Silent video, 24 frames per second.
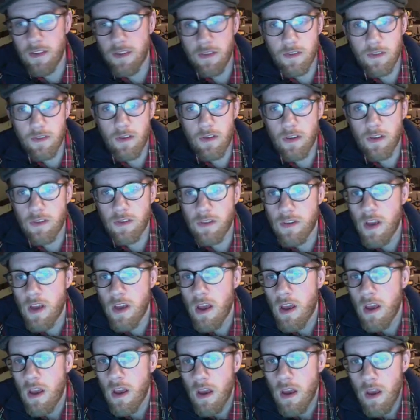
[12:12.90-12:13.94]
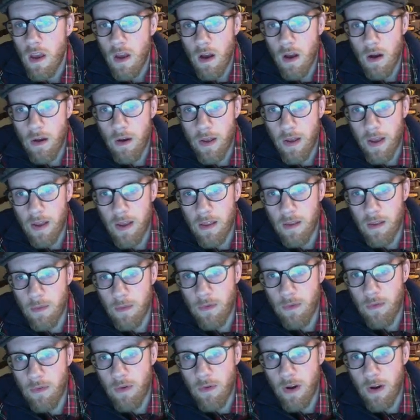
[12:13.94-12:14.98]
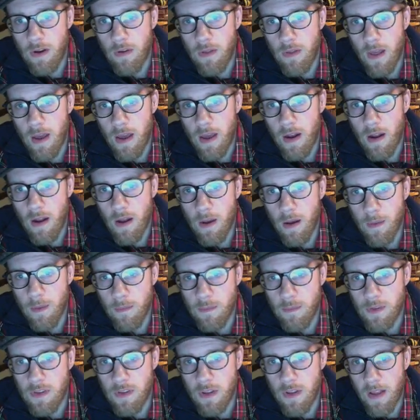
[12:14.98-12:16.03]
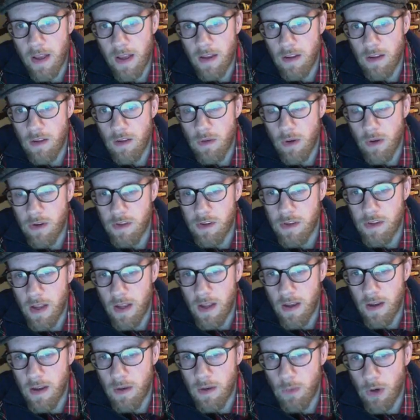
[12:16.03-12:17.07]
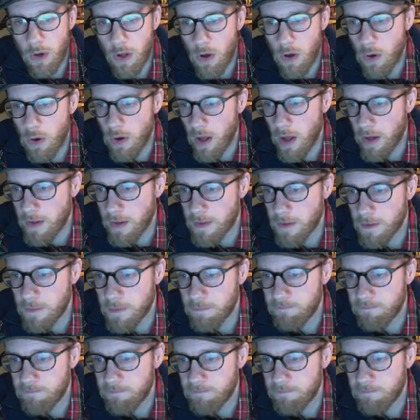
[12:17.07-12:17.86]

and structures. Okay, Ethan, before I do that, Soleil, do you understand what a codon is?